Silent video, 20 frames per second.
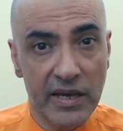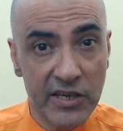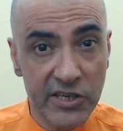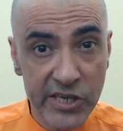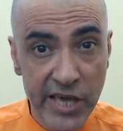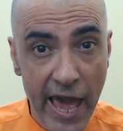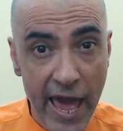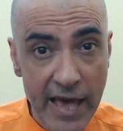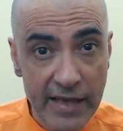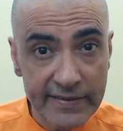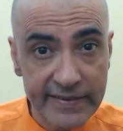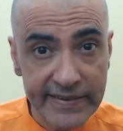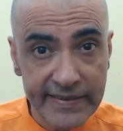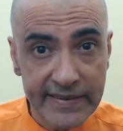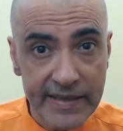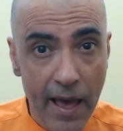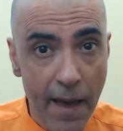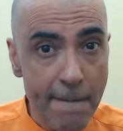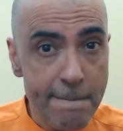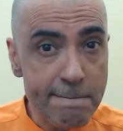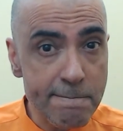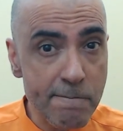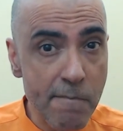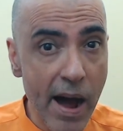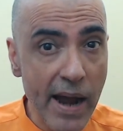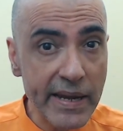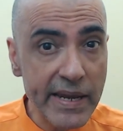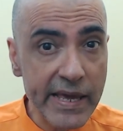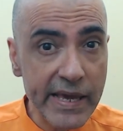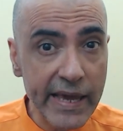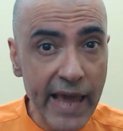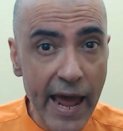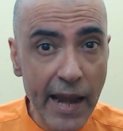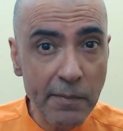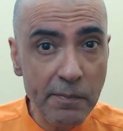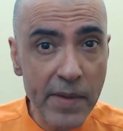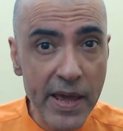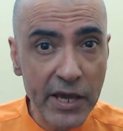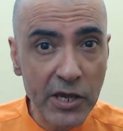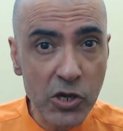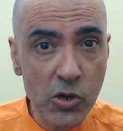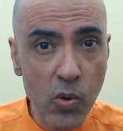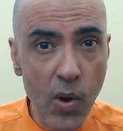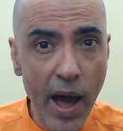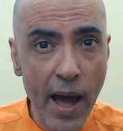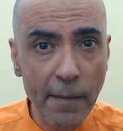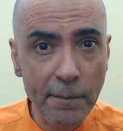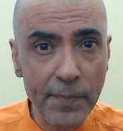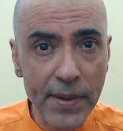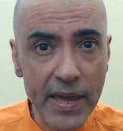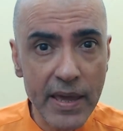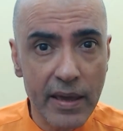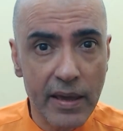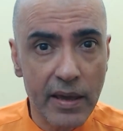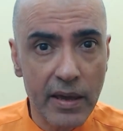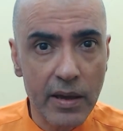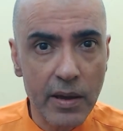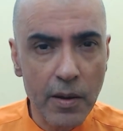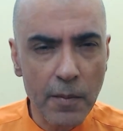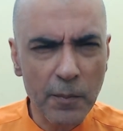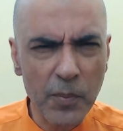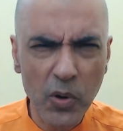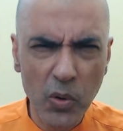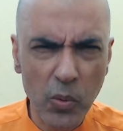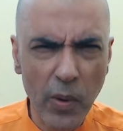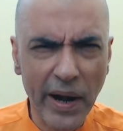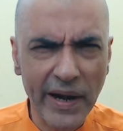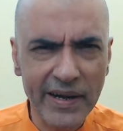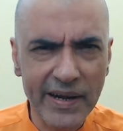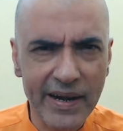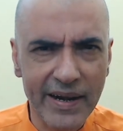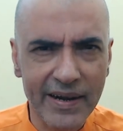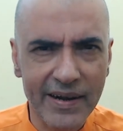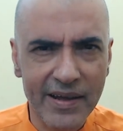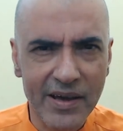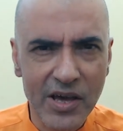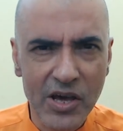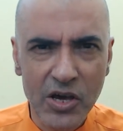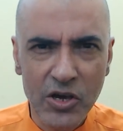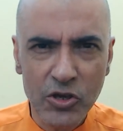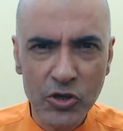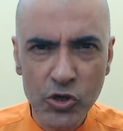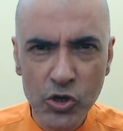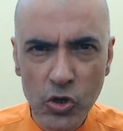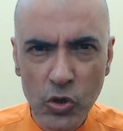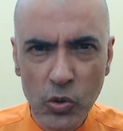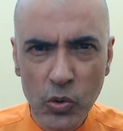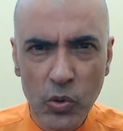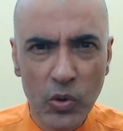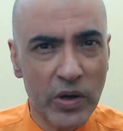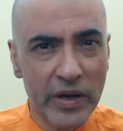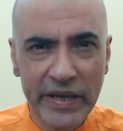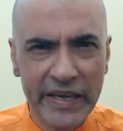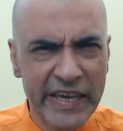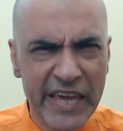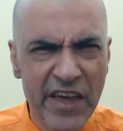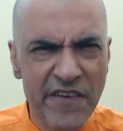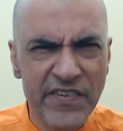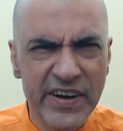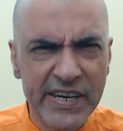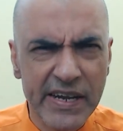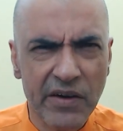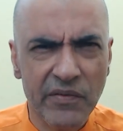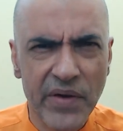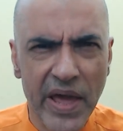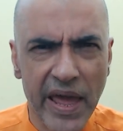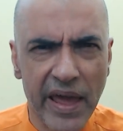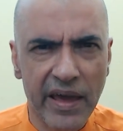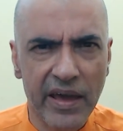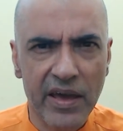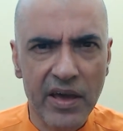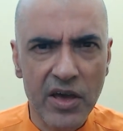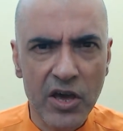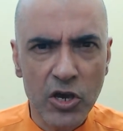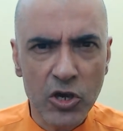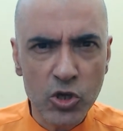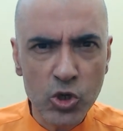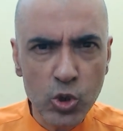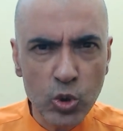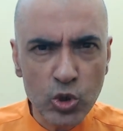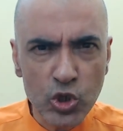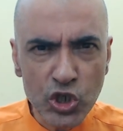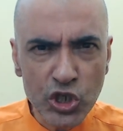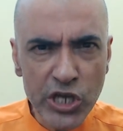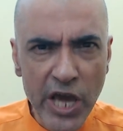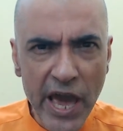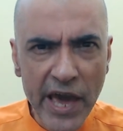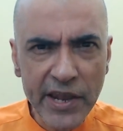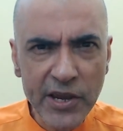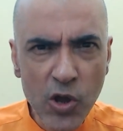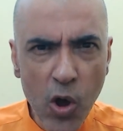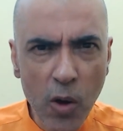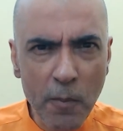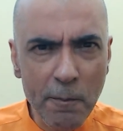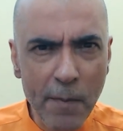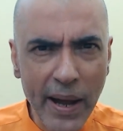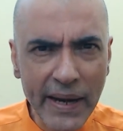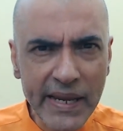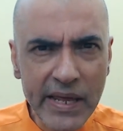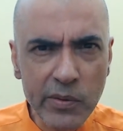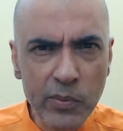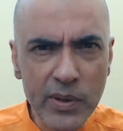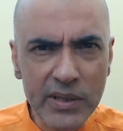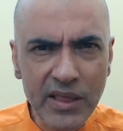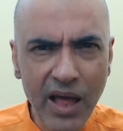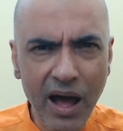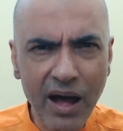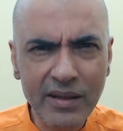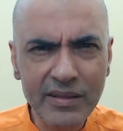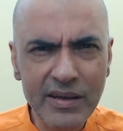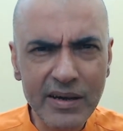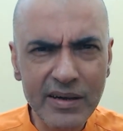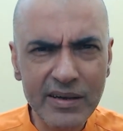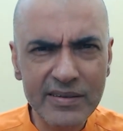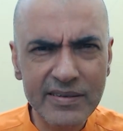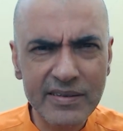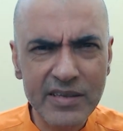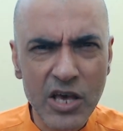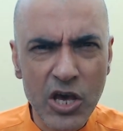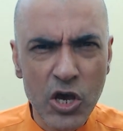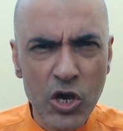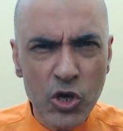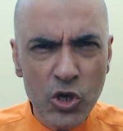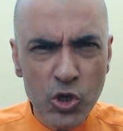Yes, money can make you happy, provided you give it away. You share your money with others.